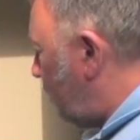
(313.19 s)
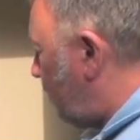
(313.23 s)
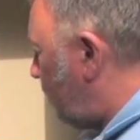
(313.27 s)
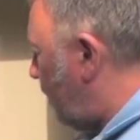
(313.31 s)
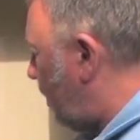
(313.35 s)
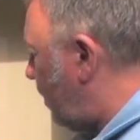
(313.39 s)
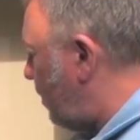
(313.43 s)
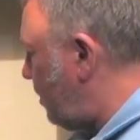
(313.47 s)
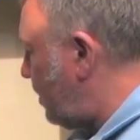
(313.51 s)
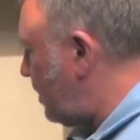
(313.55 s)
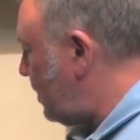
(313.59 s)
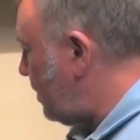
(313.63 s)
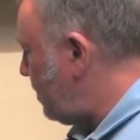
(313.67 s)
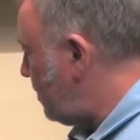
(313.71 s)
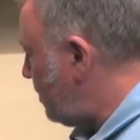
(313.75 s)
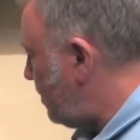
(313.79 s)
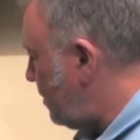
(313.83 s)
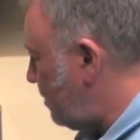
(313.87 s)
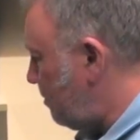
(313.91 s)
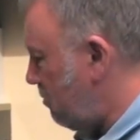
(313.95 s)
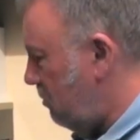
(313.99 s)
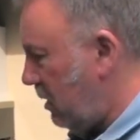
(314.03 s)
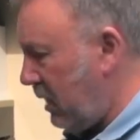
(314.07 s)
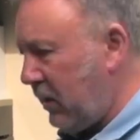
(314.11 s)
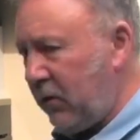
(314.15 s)
So
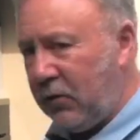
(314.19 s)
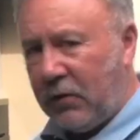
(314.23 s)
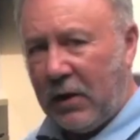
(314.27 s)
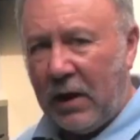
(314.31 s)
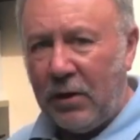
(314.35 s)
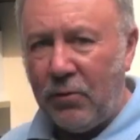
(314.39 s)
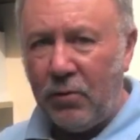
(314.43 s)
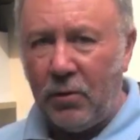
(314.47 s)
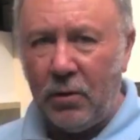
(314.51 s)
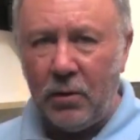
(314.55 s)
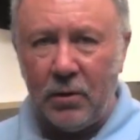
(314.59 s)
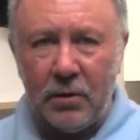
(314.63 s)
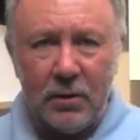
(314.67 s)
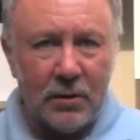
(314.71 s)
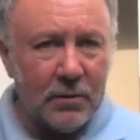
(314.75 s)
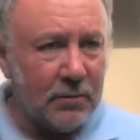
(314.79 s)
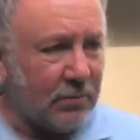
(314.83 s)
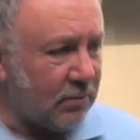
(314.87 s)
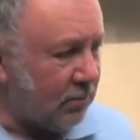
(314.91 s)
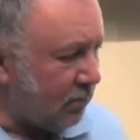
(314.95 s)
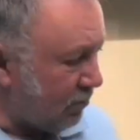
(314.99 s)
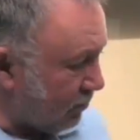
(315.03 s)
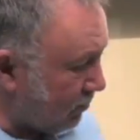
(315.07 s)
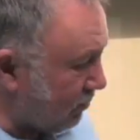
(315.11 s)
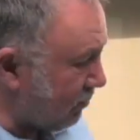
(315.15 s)
in general,
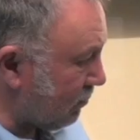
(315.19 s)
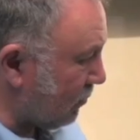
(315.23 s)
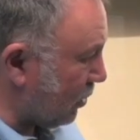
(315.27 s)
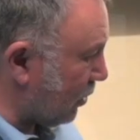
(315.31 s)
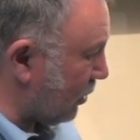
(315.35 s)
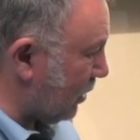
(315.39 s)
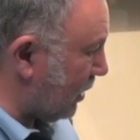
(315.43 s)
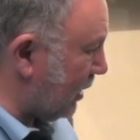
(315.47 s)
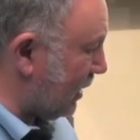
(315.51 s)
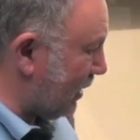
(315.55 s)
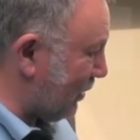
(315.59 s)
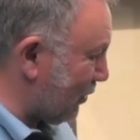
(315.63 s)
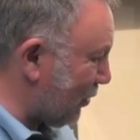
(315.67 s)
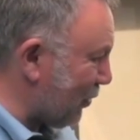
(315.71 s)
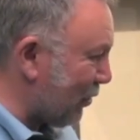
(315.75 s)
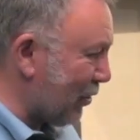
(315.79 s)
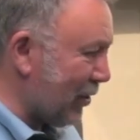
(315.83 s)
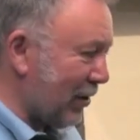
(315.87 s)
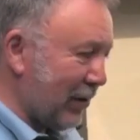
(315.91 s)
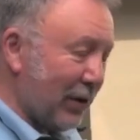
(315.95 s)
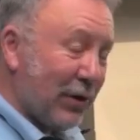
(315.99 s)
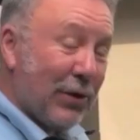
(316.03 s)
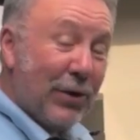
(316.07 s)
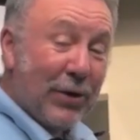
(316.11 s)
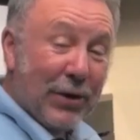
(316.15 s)
not
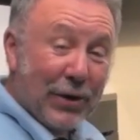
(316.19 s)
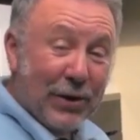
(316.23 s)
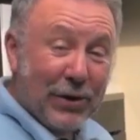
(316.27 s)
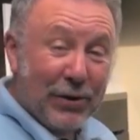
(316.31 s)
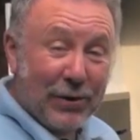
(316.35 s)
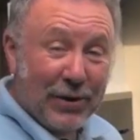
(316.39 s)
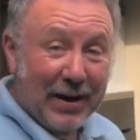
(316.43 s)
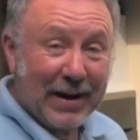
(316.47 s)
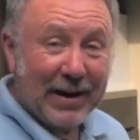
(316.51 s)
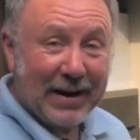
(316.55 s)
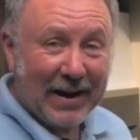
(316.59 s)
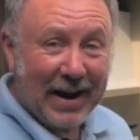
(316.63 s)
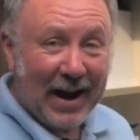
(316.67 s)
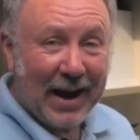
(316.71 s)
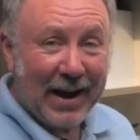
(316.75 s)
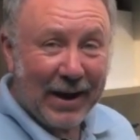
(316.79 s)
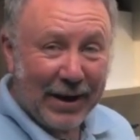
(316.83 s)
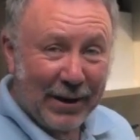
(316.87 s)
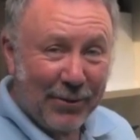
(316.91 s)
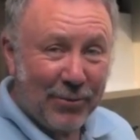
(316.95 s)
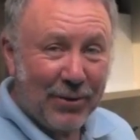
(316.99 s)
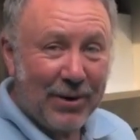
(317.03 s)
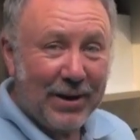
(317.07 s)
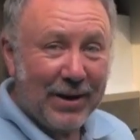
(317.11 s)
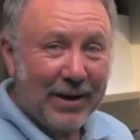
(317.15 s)
a great
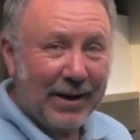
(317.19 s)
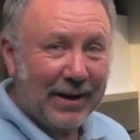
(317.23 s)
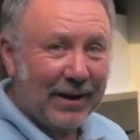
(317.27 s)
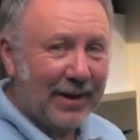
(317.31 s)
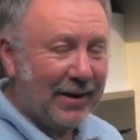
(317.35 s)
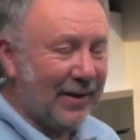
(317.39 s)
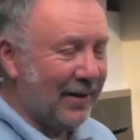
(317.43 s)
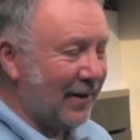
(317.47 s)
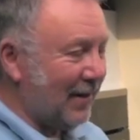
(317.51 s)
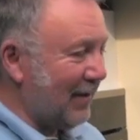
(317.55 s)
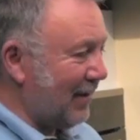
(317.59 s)
galley really.